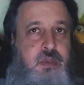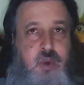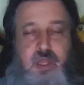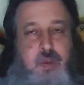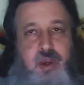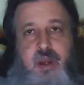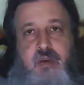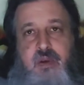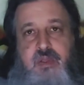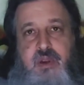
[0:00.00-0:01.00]
in the
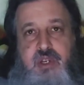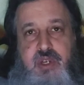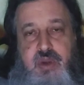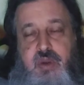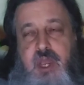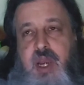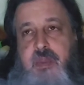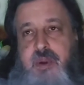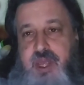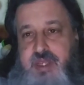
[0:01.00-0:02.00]
American Revolution, you got
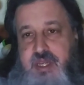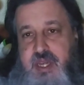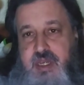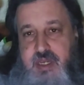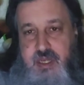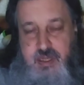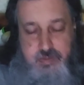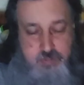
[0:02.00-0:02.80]
a president,